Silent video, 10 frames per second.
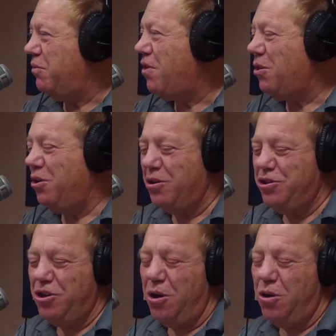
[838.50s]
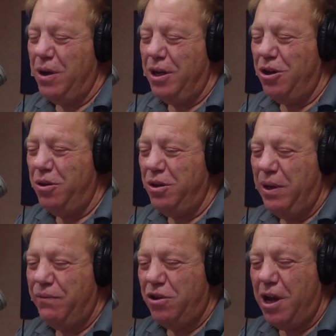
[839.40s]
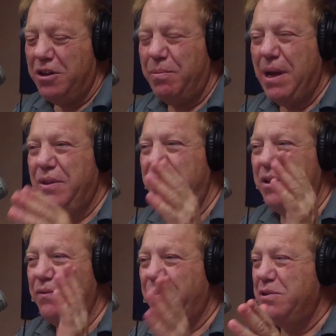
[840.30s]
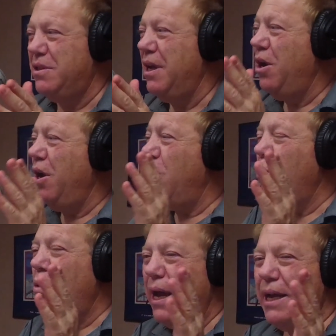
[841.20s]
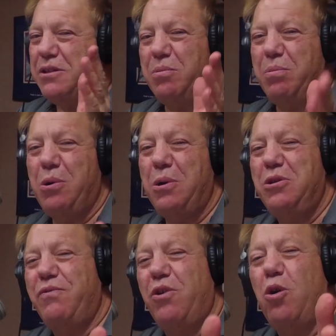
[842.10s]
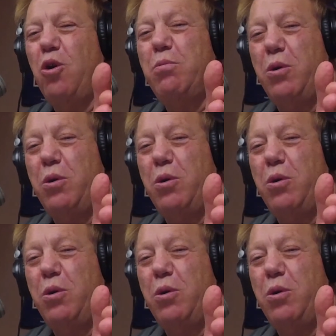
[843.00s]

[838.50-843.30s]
who followed our show know that we've talked about the difference, why it's important for home